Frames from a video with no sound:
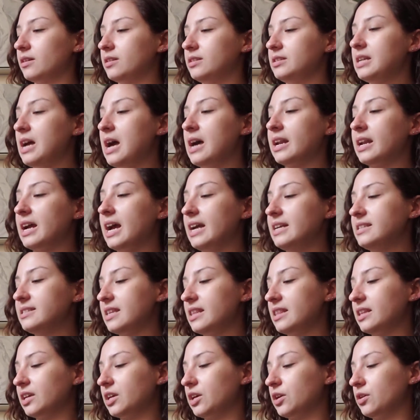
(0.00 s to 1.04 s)
Not I,
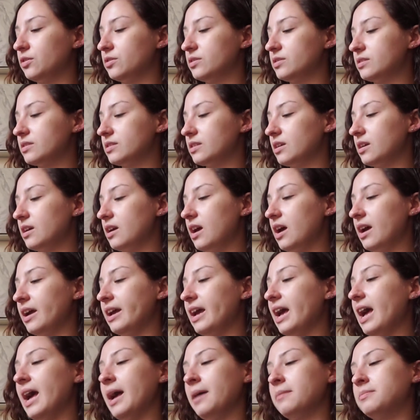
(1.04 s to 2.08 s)
said the goose.
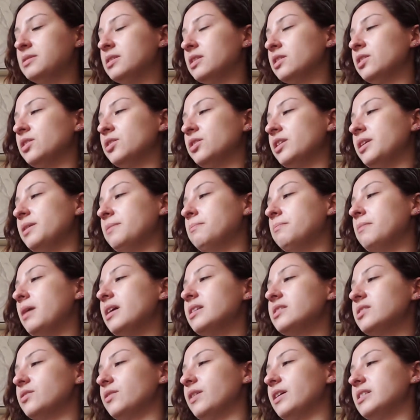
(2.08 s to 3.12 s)
I absolutely
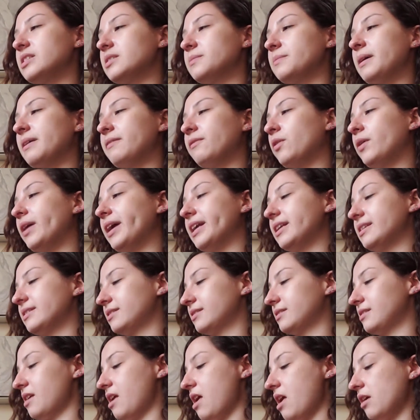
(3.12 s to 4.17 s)
must rest my
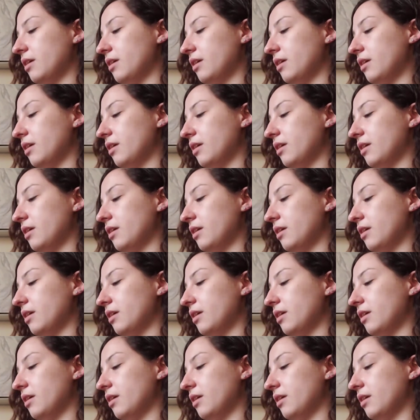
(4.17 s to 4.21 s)
voice.